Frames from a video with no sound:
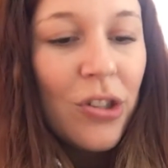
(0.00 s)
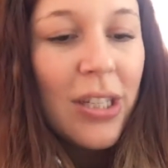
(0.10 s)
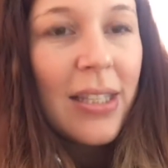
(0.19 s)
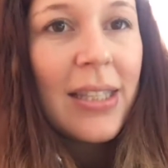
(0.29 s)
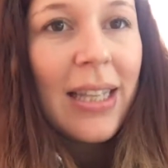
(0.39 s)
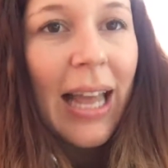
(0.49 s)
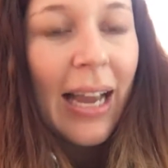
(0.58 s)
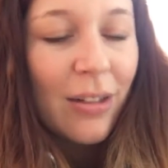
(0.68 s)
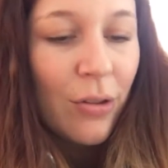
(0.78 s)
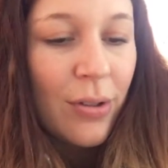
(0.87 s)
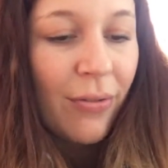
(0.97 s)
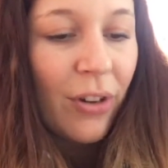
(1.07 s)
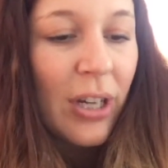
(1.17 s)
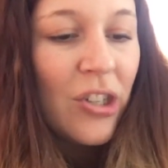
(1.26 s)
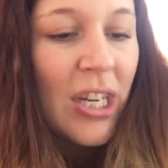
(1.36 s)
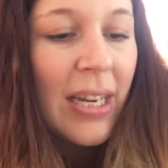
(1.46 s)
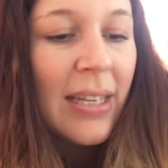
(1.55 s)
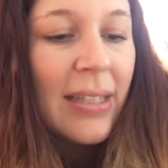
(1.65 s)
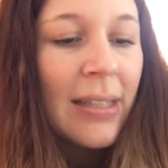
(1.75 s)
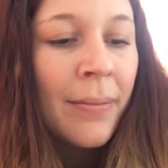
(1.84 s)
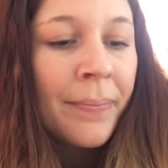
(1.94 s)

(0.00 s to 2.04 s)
is lactose-free cheese.